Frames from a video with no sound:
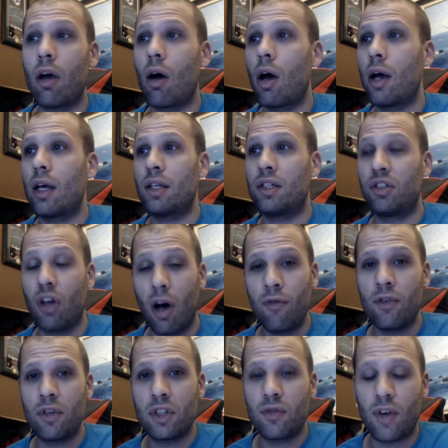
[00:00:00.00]
as
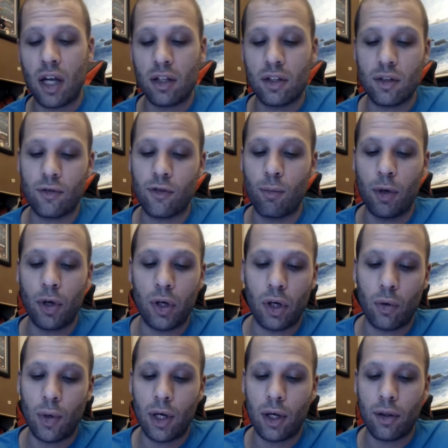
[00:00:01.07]
Dolphins fans, are familiar
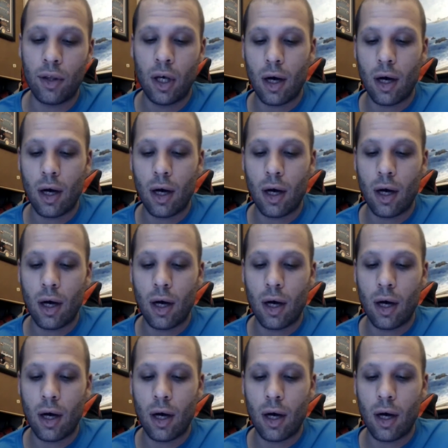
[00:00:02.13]
with.